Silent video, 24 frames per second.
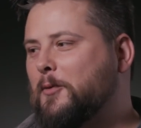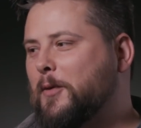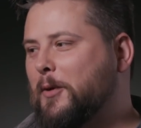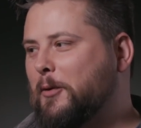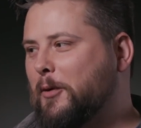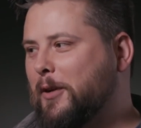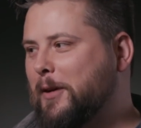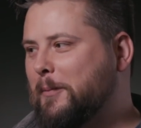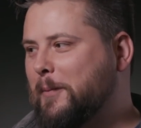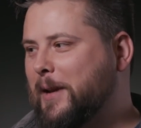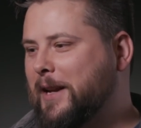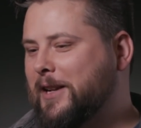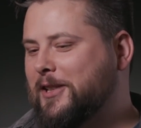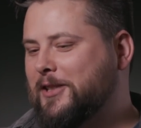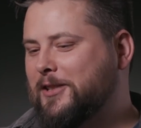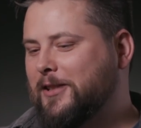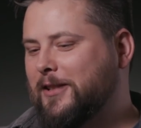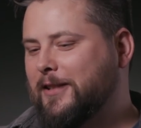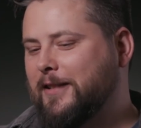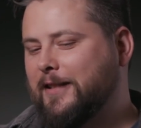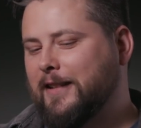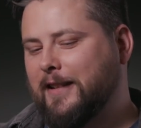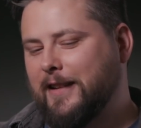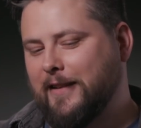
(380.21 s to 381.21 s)
we want to make
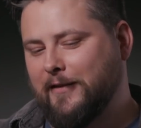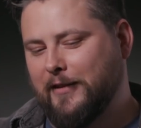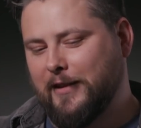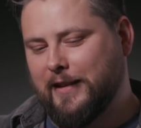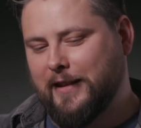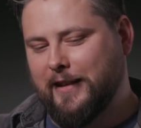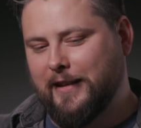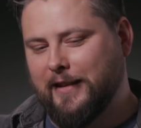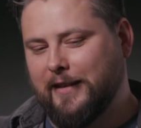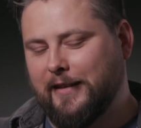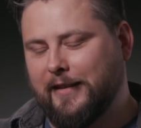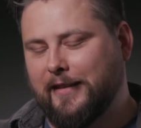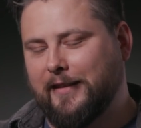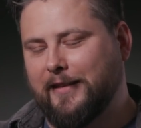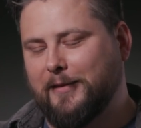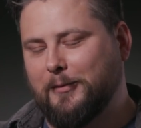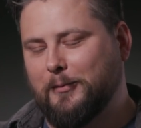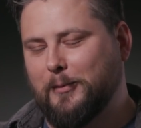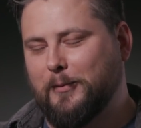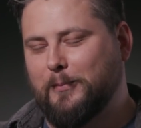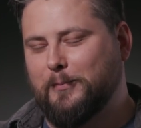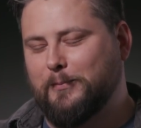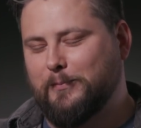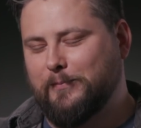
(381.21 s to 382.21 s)
sure that everything's
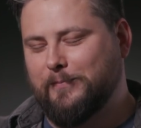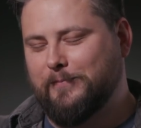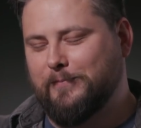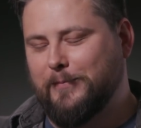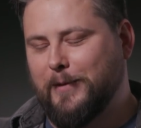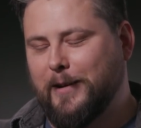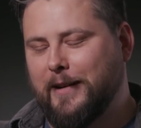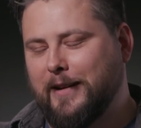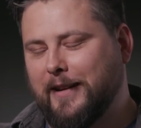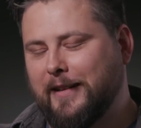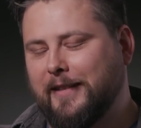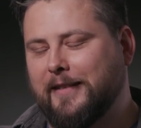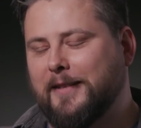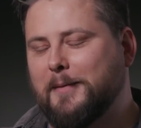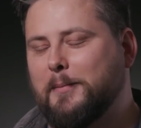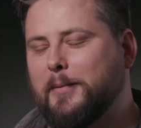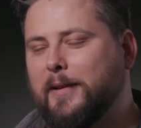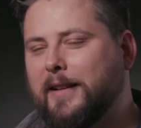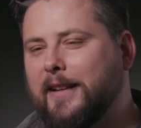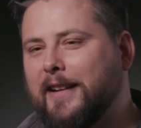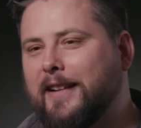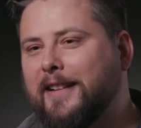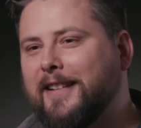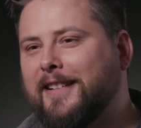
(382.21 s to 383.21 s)
where it needs to
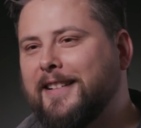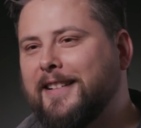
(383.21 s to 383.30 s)
be.